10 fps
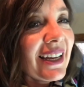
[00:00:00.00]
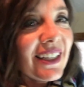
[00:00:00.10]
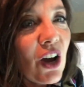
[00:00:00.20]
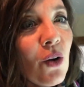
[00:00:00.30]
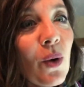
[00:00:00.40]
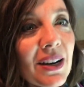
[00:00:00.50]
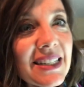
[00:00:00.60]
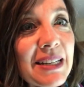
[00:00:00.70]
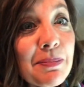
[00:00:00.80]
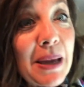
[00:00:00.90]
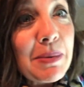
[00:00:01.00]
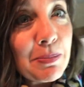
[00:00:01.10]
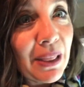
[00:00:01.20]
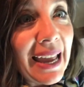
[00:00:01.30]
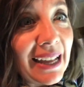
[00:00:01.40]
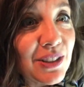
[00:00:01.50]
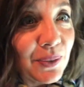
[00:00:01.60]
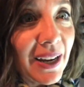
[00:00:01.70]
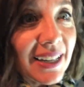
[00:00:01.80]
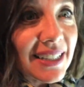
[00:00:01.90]
y'all want to see baby plants,
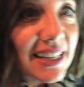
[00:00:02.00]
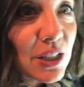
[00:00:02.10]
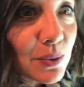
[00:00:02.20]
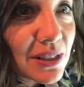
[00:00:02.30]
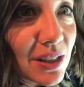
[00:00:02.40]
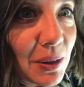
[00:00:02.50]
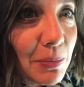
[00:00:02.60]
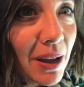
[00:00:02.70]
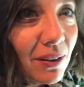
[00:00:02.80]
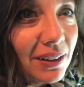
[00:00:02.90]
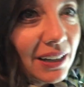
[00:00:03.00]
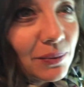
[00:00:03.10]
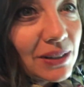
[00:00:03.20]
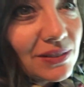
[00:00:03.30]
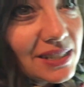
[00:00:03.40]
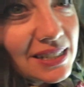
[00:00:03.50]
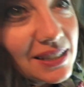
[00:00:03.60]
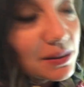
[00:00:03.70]
right? Because that's what it's all about. Can we even see